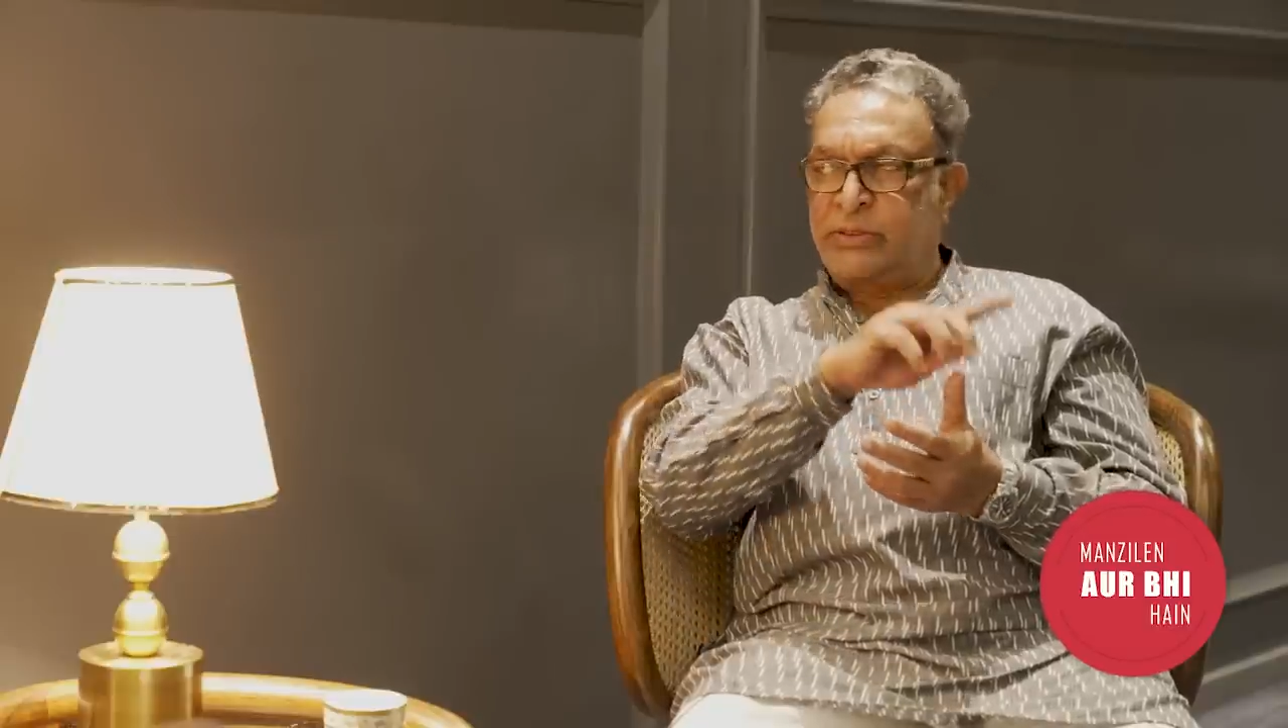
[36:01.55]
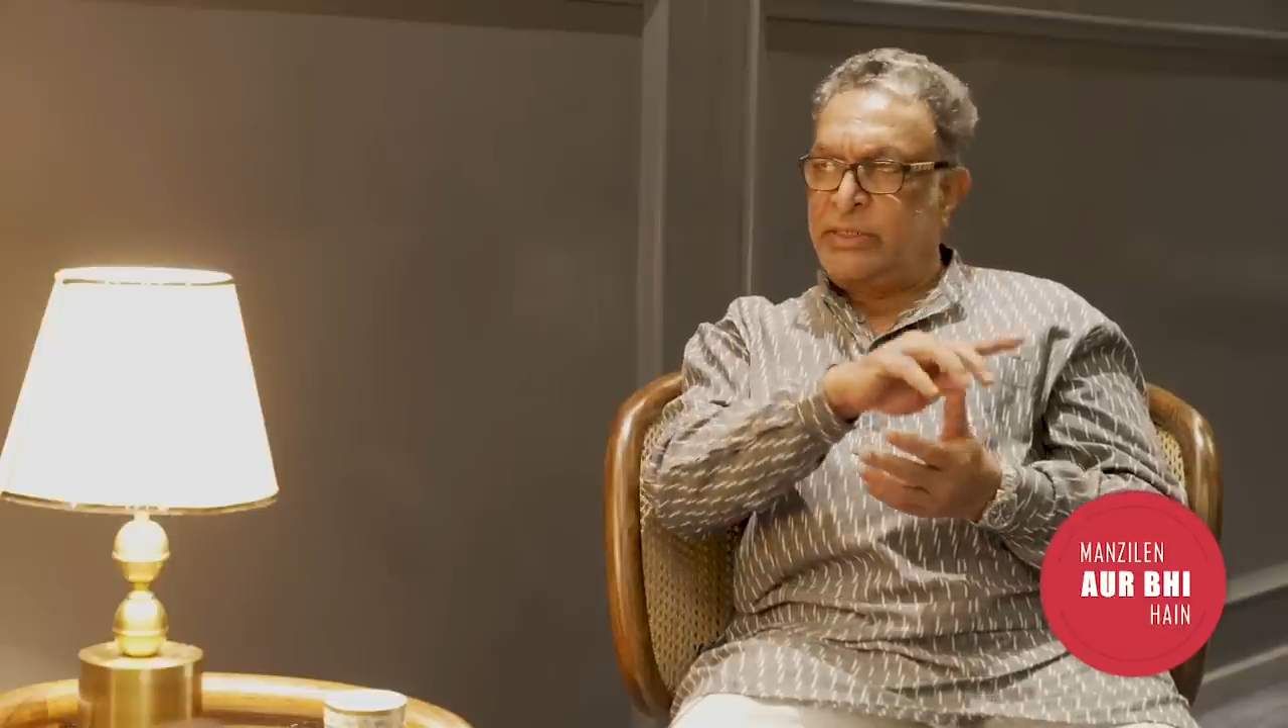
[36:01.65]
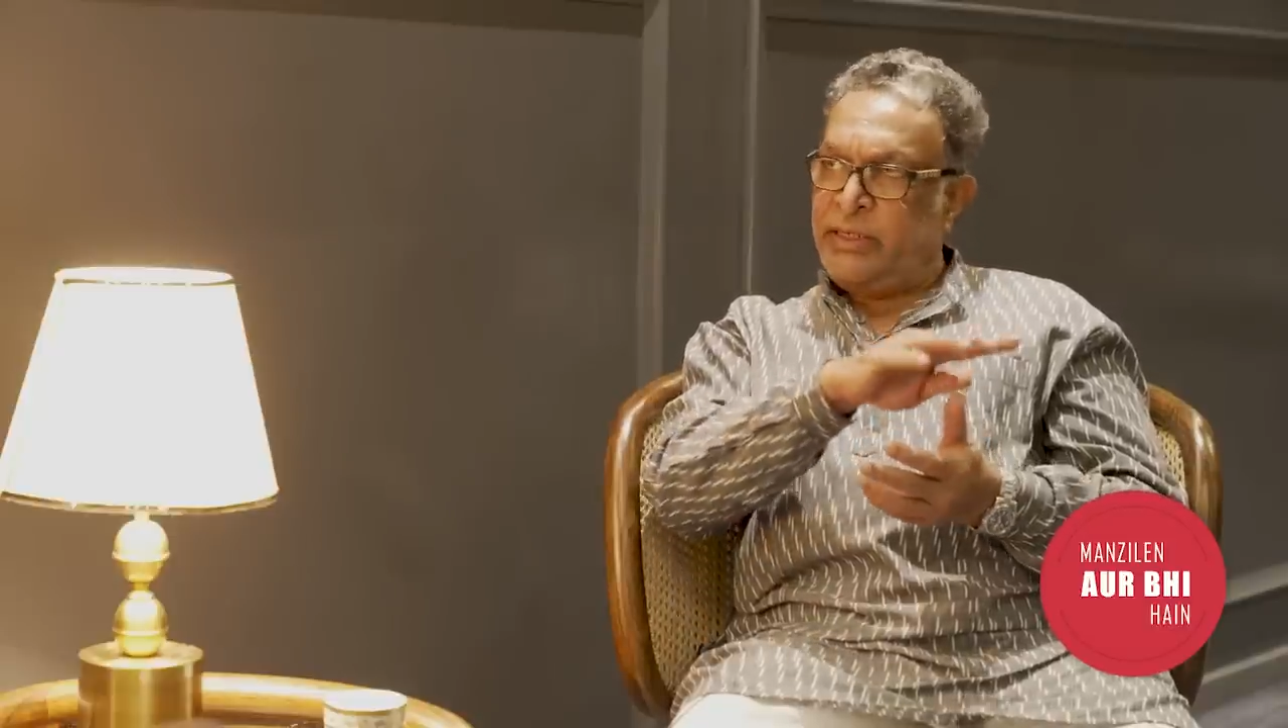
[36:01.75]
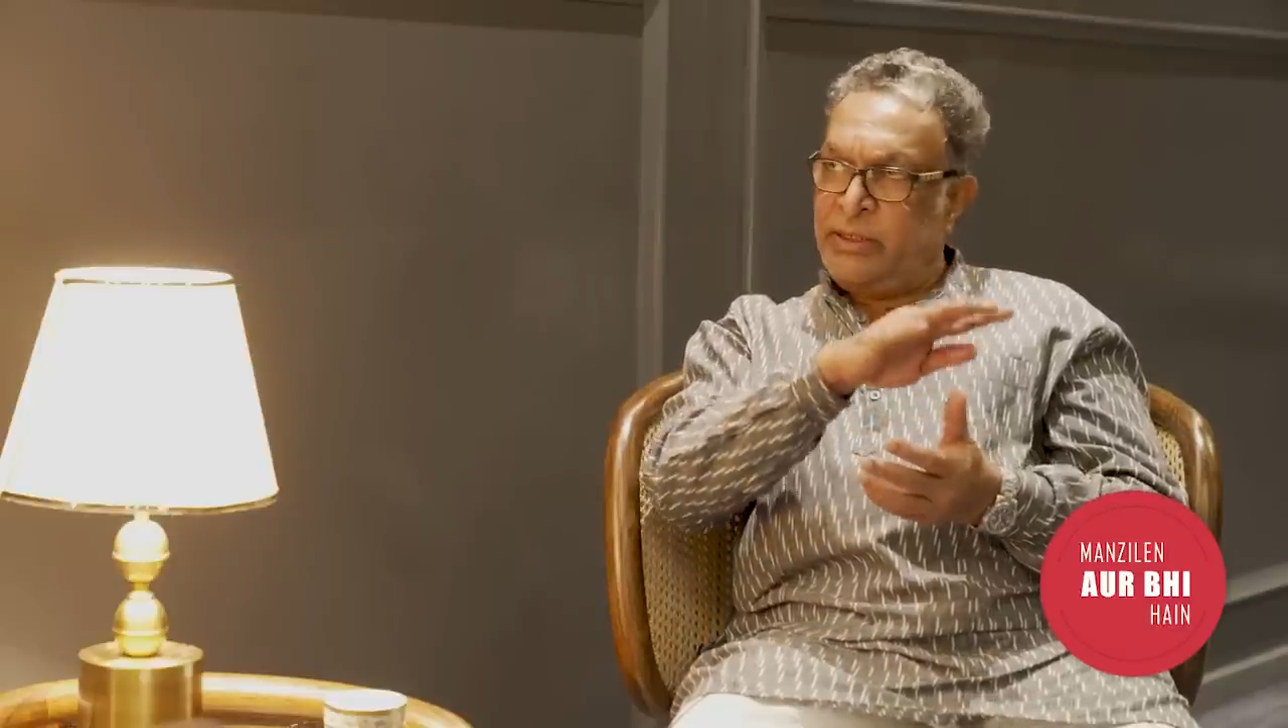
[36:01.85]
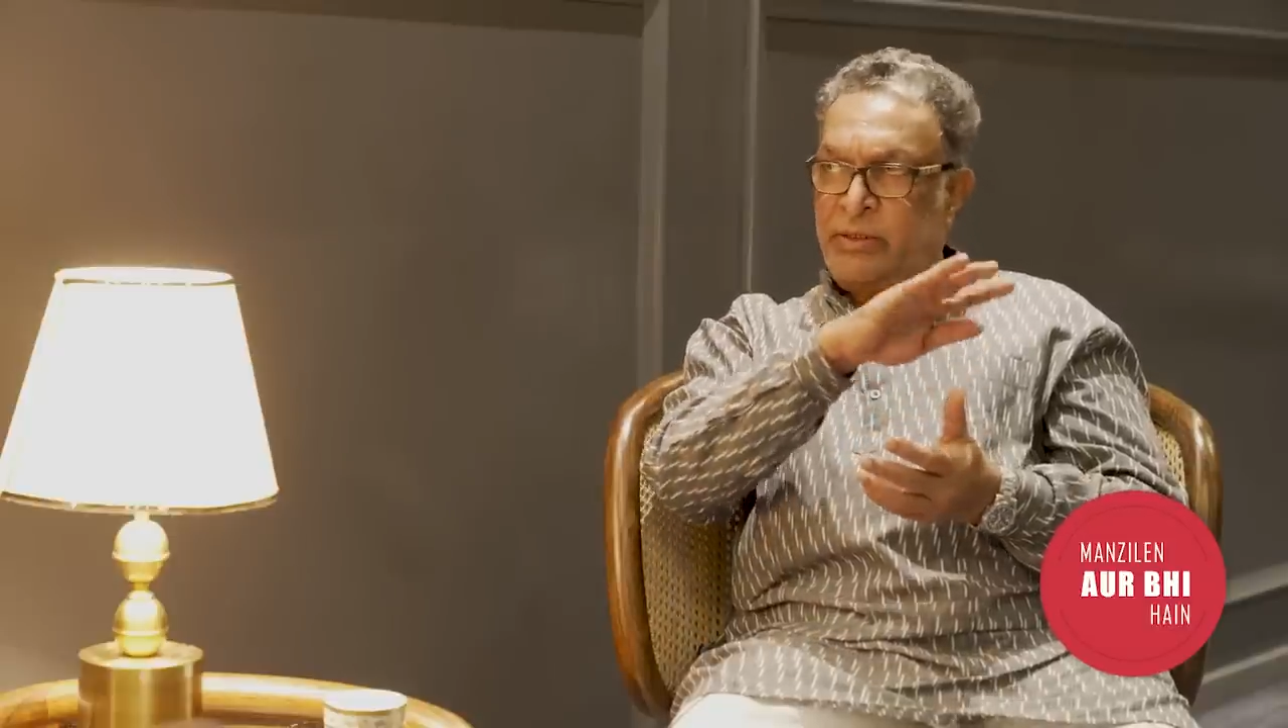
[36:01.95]

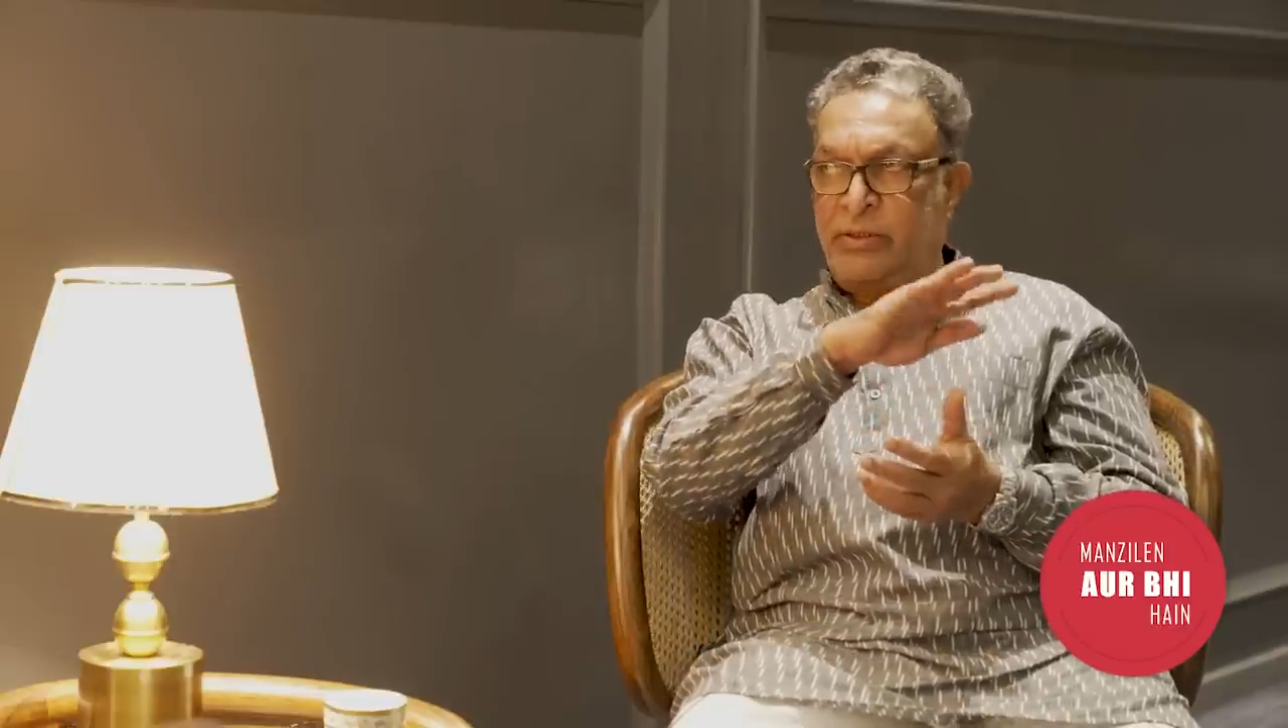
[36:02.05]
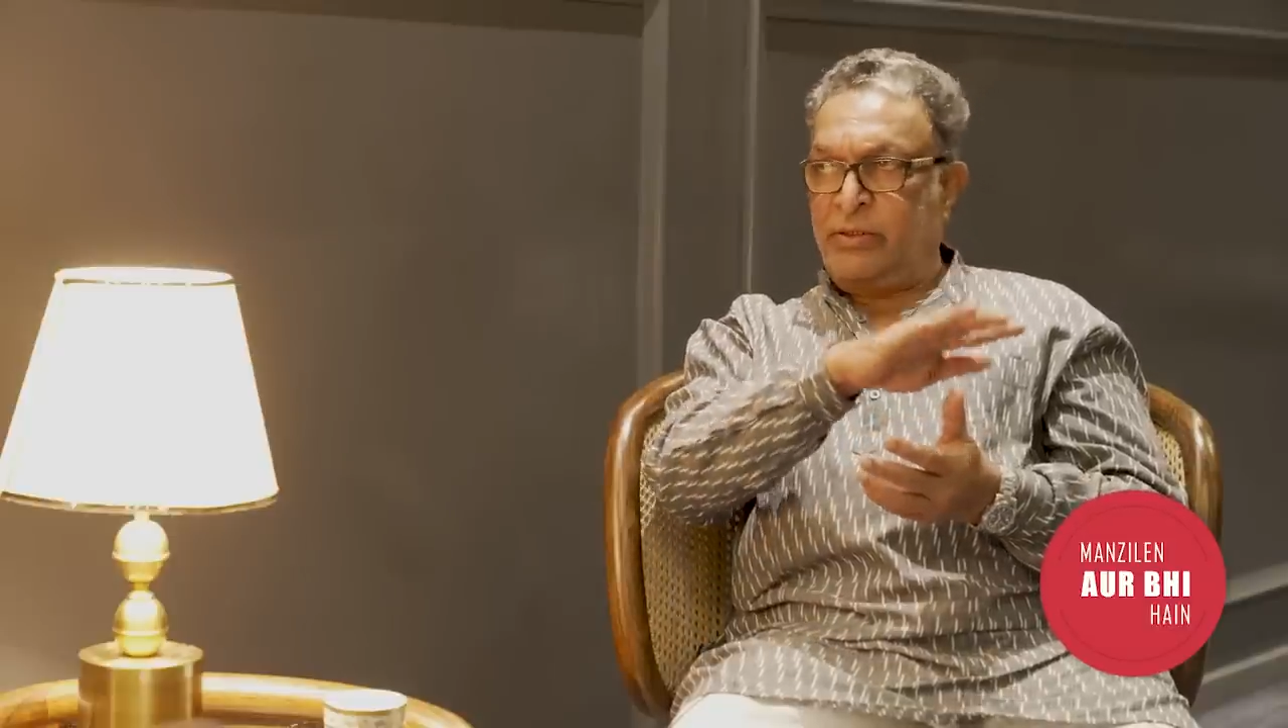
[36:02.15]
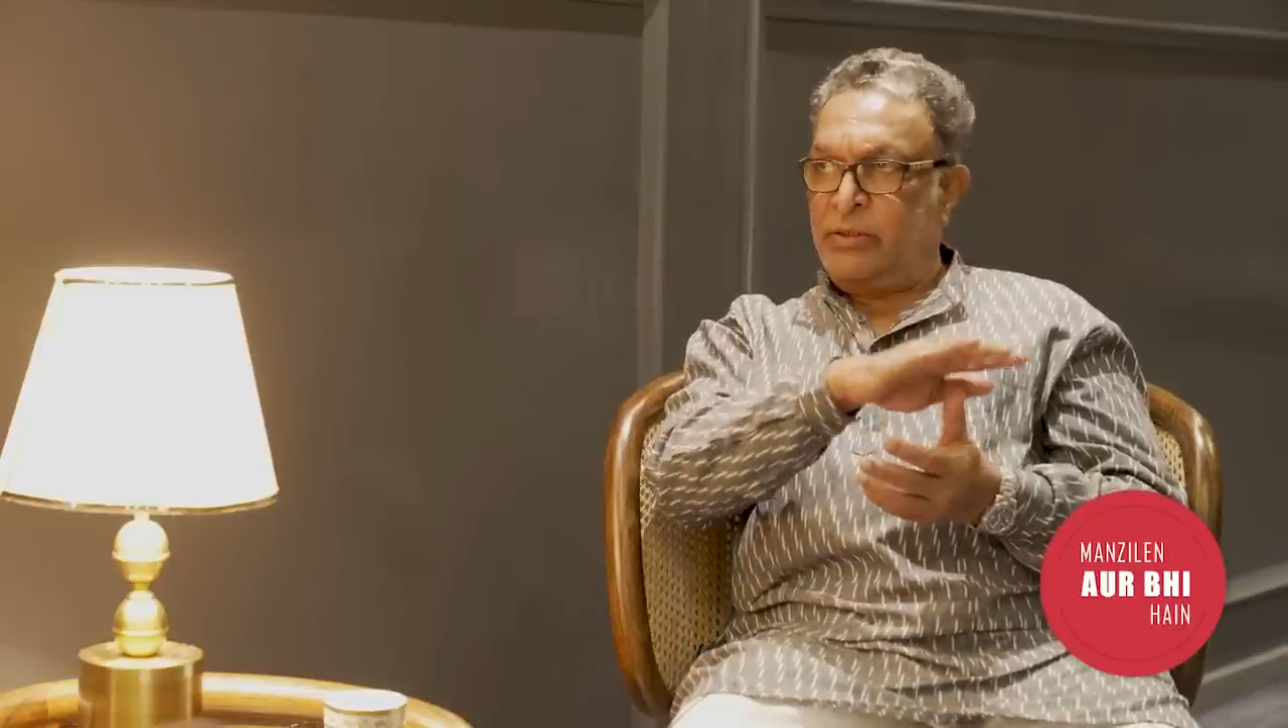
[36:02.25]
stay in the